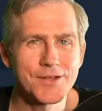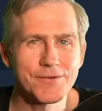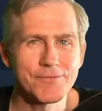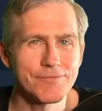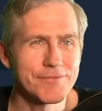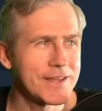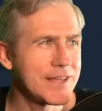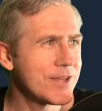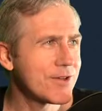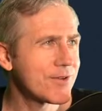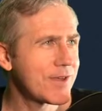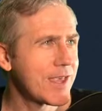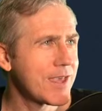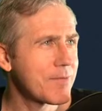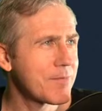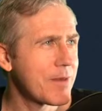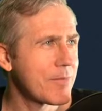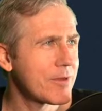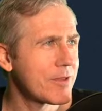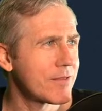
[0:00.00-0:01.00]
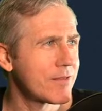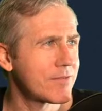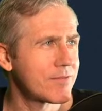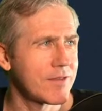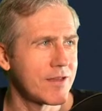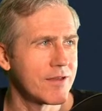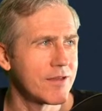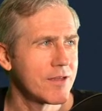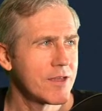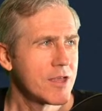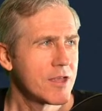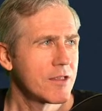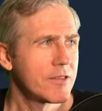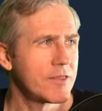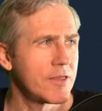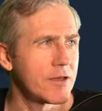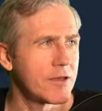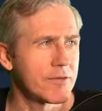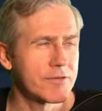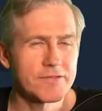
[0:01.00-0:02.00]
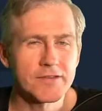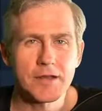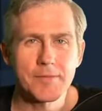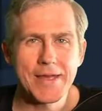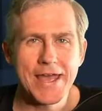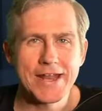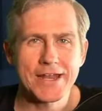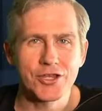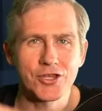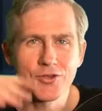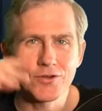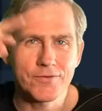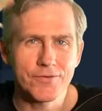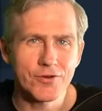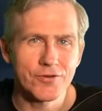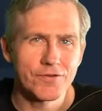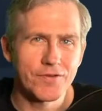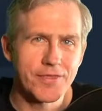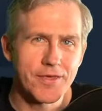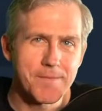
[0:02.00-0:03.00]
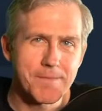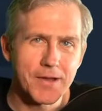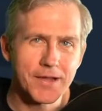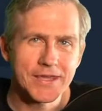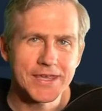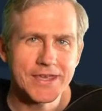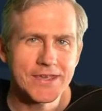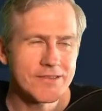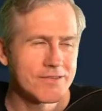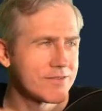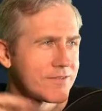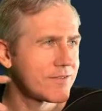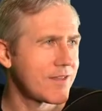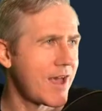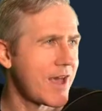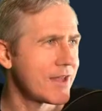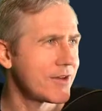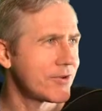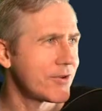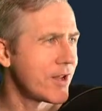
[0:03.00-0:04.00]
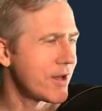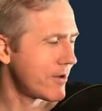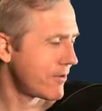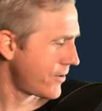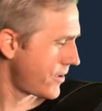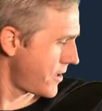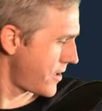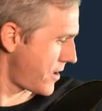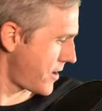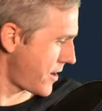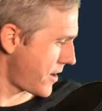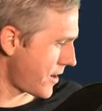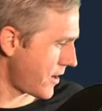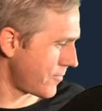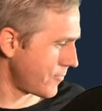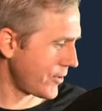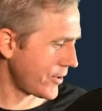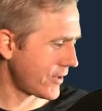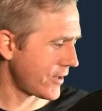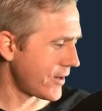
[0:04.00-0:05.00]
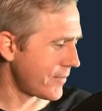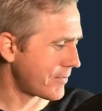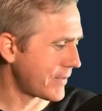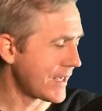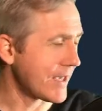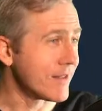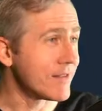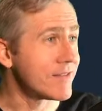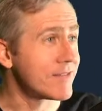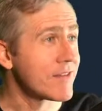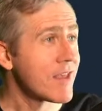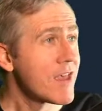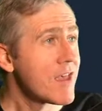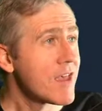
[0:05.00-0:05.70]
video game. Maybe it's the cinematic universe of the Monkeys. I don't know. Look it up, kids.